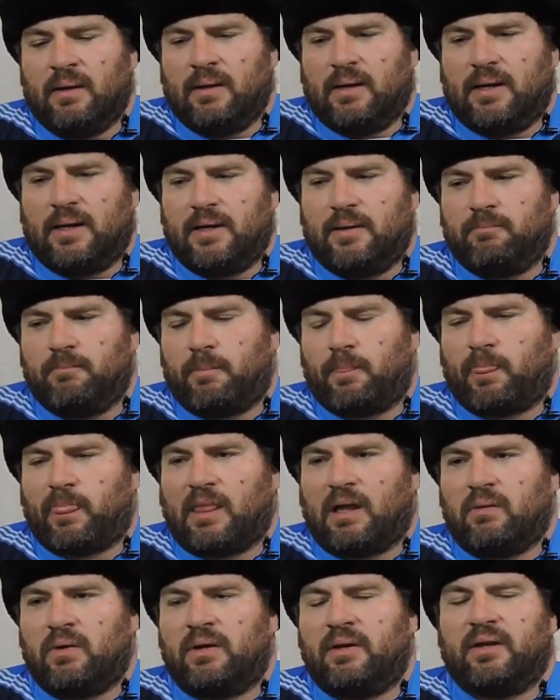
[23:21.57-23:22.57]
I
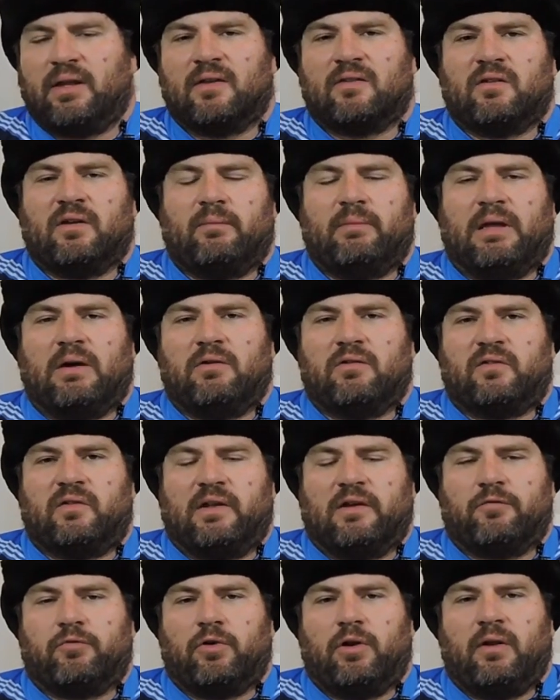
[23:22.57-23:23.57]
wanted to get something that was
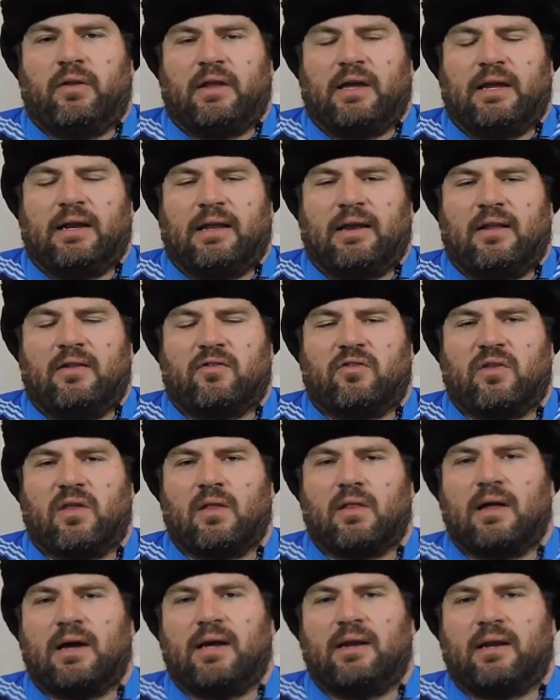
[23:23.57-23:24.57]
different, that I didn't see a
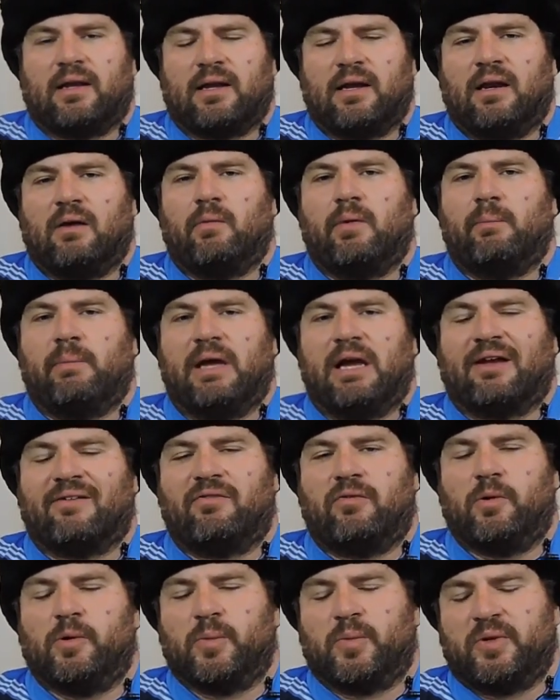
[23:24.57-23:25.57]
lot, and I kind of went back and
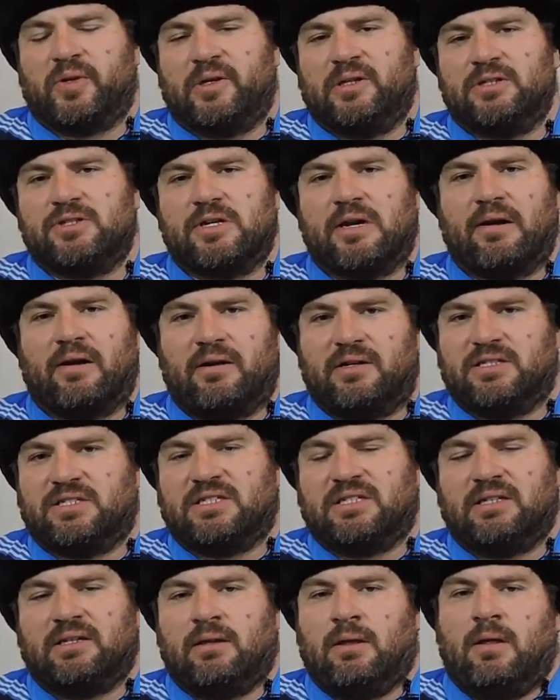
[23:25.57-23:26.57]
forth between
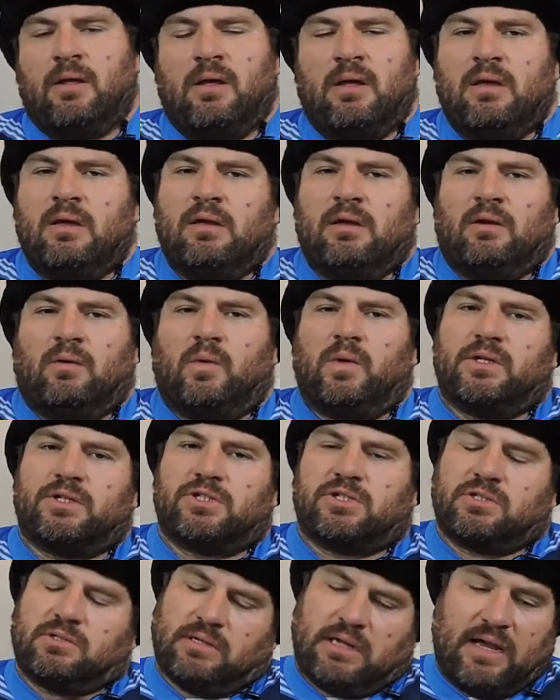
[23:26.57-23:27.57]
JRZ,
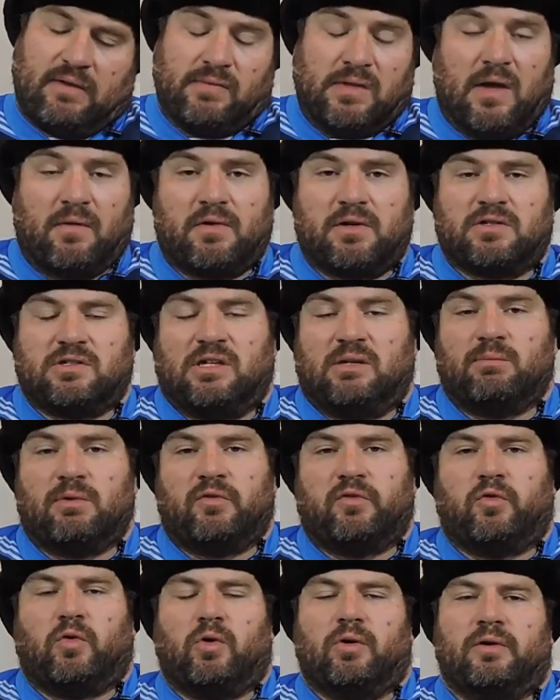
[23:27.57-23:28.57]
which I've never seen
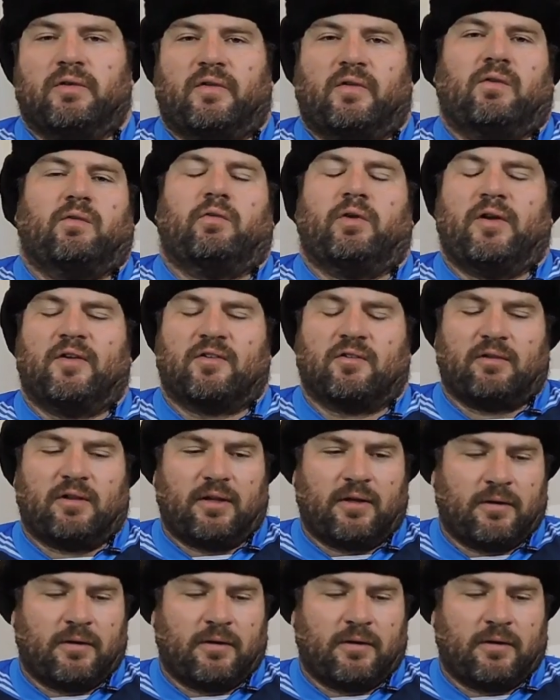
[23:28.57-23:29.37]
before until recently.